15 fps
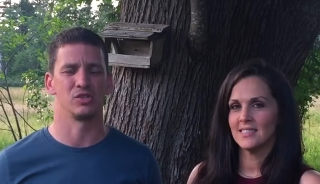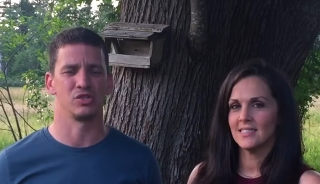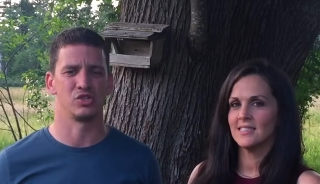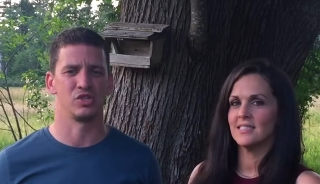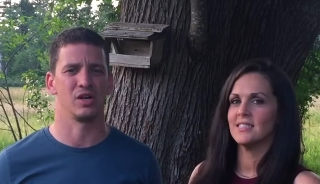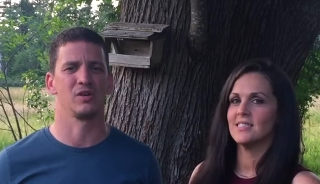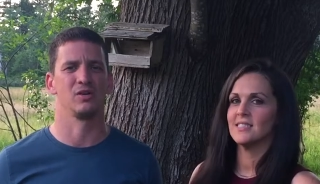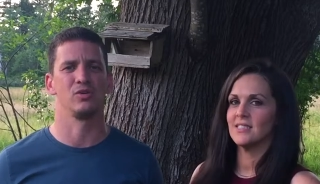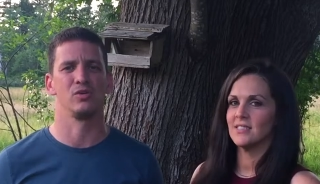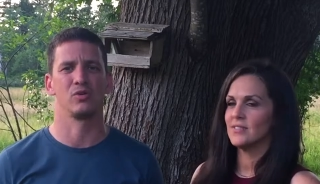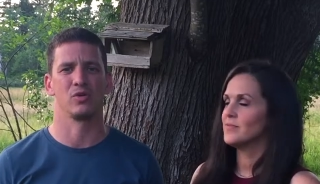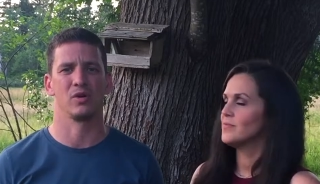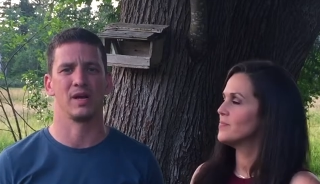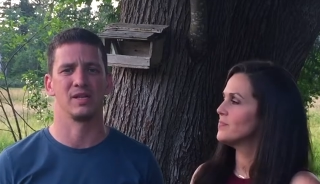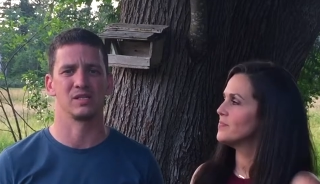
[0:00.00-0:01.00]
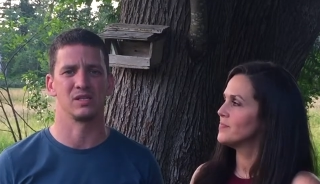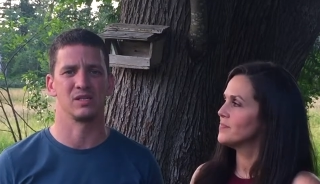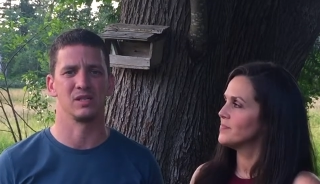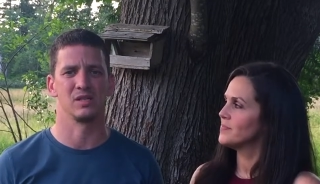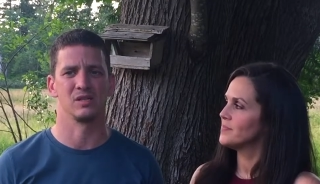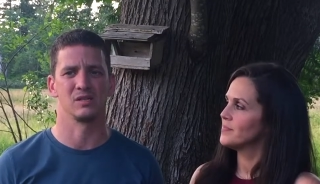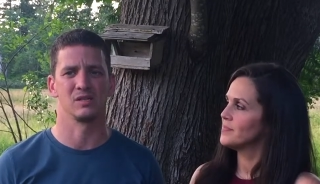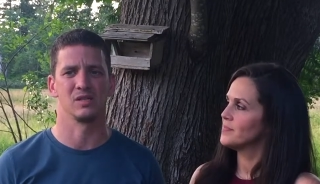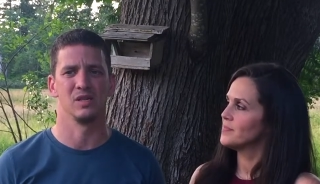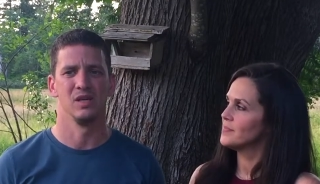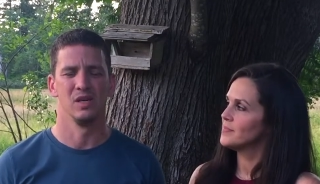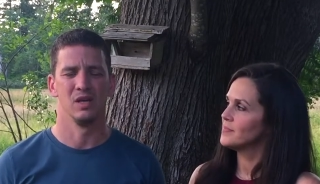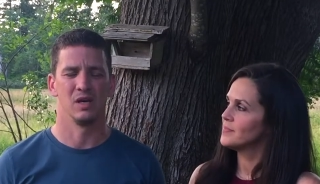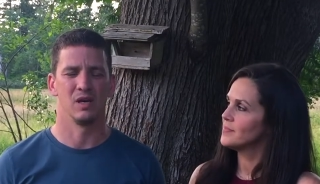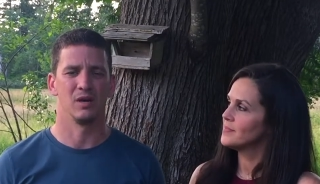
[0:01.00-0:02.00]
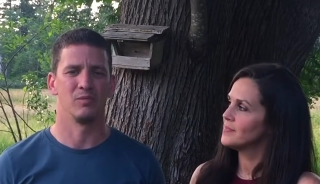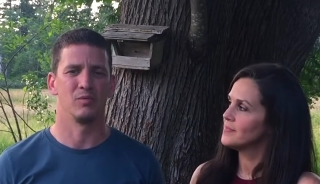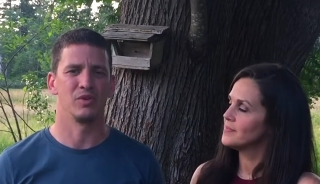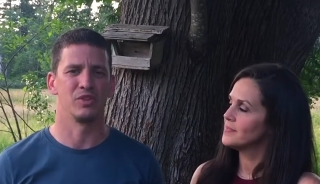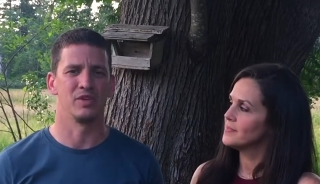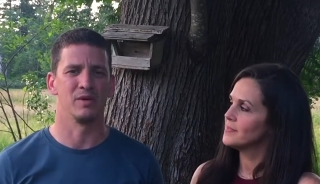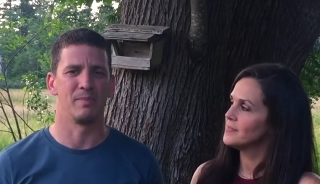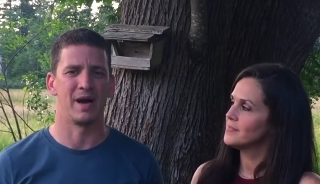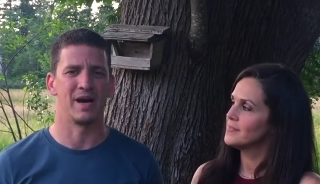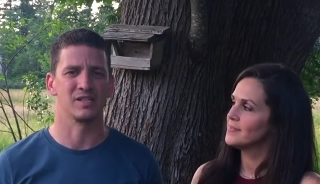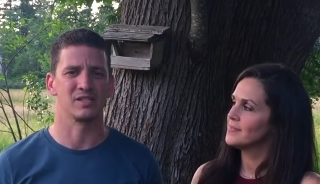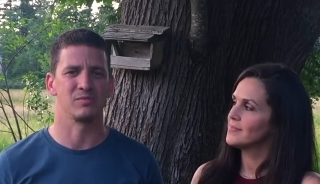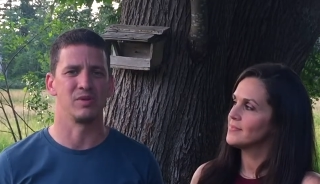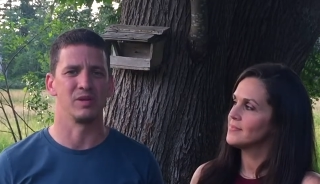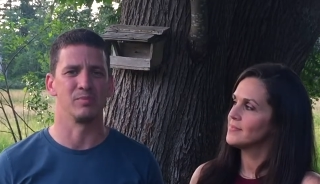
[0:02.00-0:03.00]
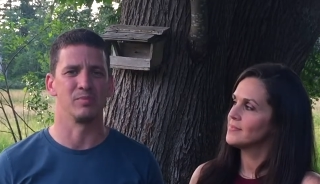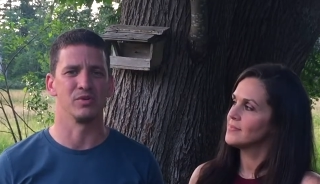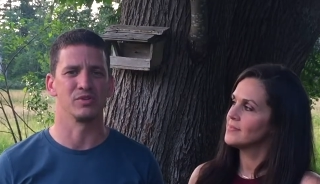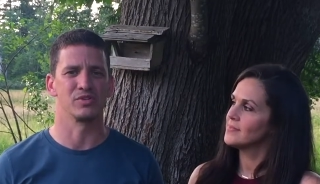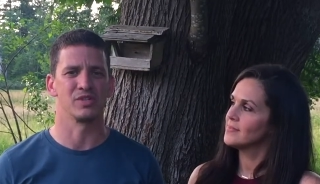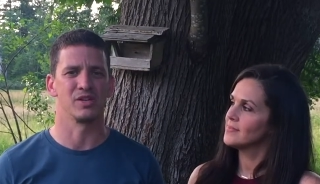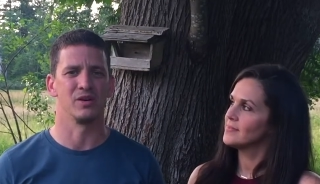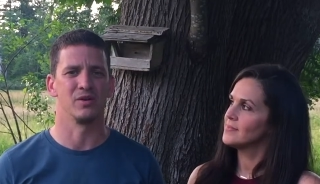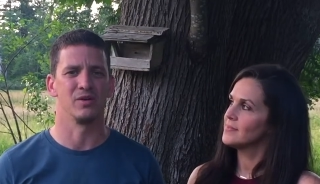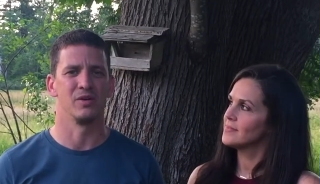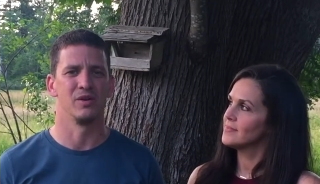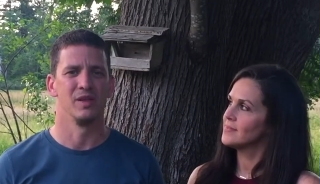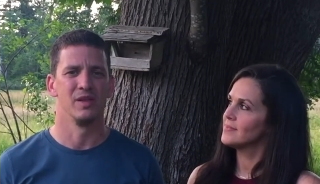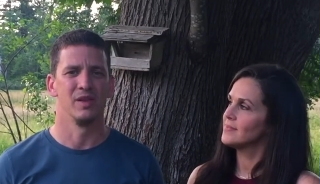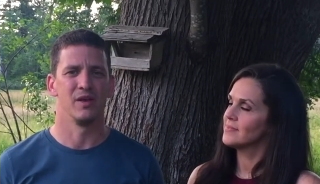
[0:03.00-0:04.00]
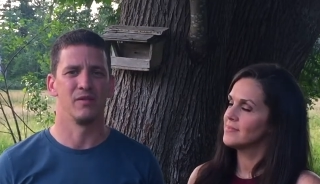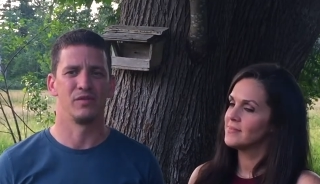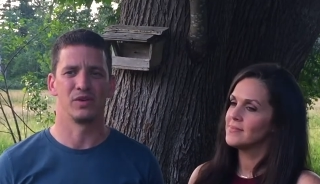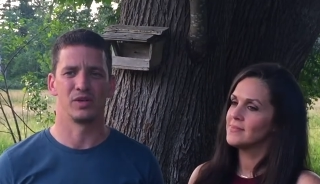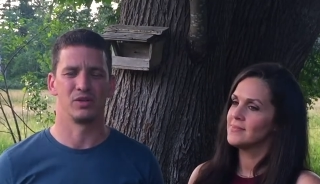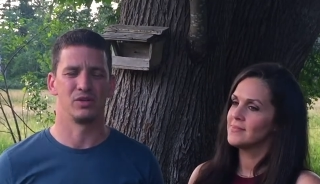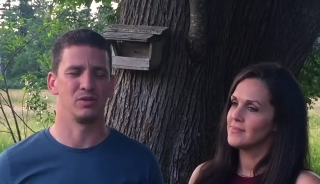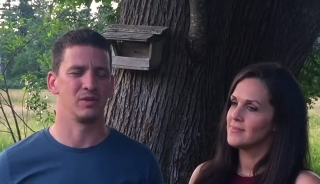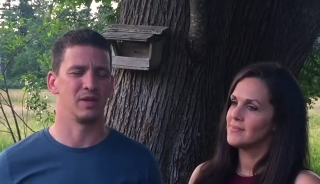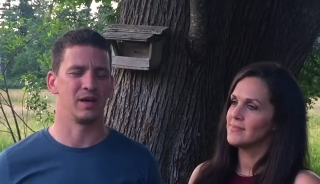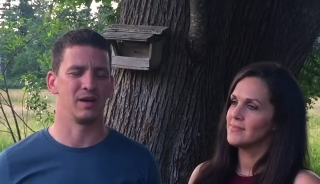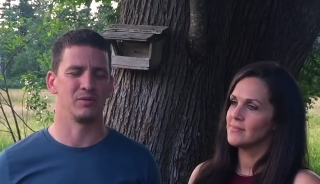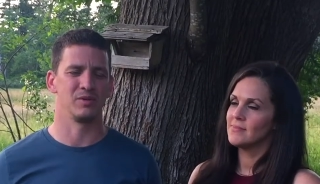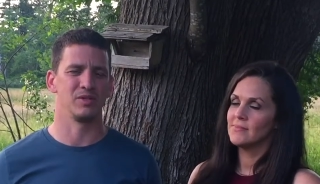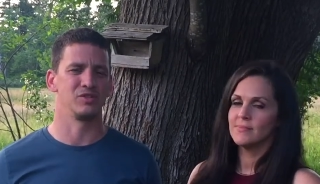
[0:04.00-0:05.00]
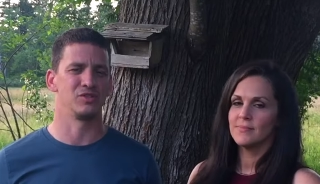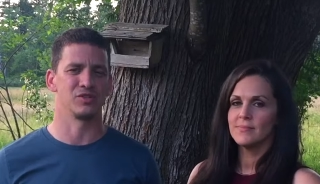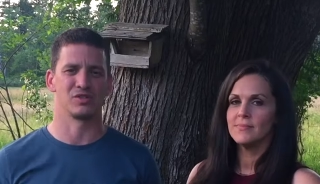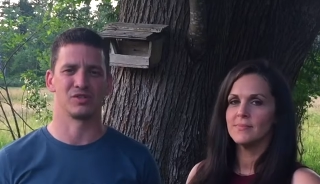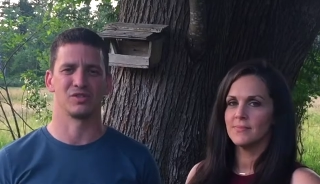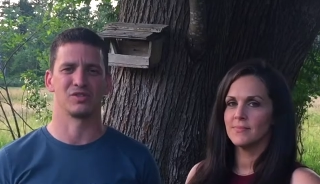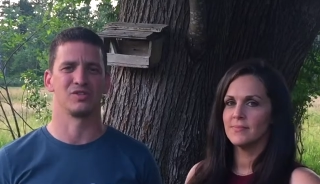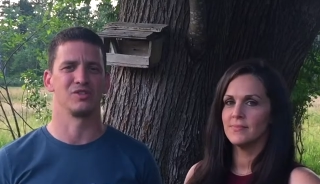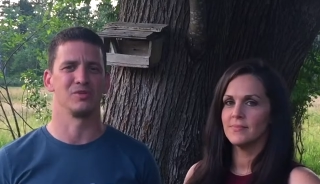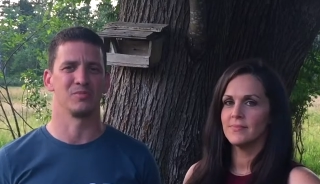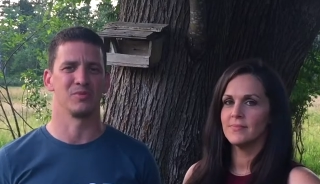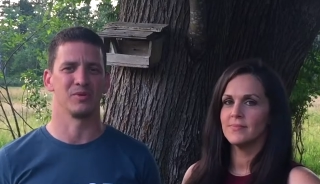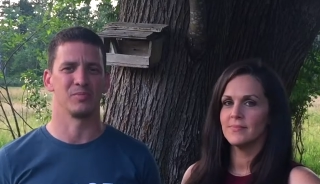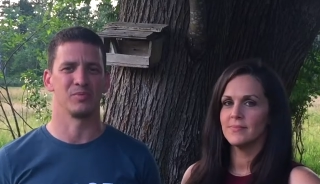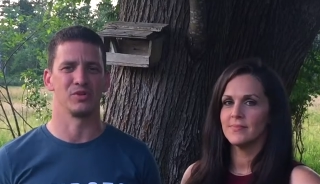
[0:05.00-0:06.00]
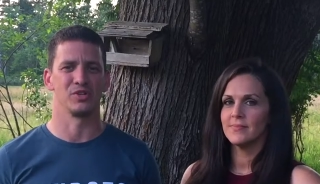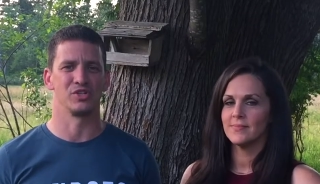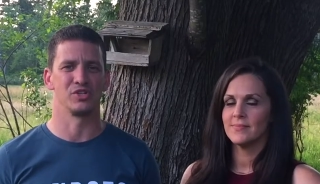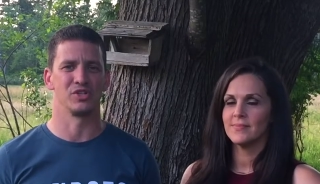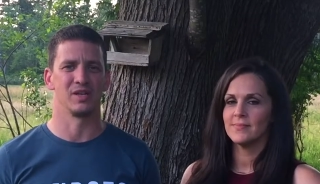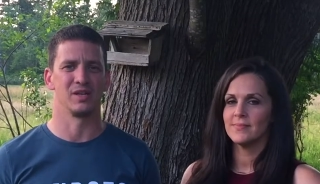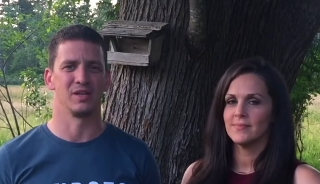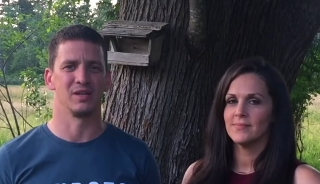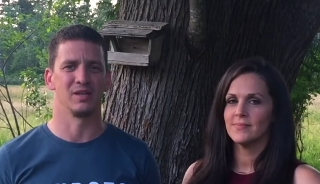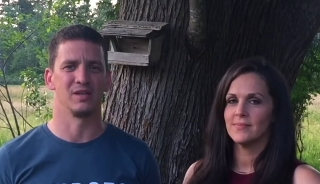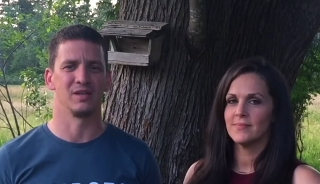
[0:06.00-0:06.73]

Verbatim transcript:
Speaker 1: to share who Christ is um, with the Basque people. So if you could do that, we'd just super appreciate it.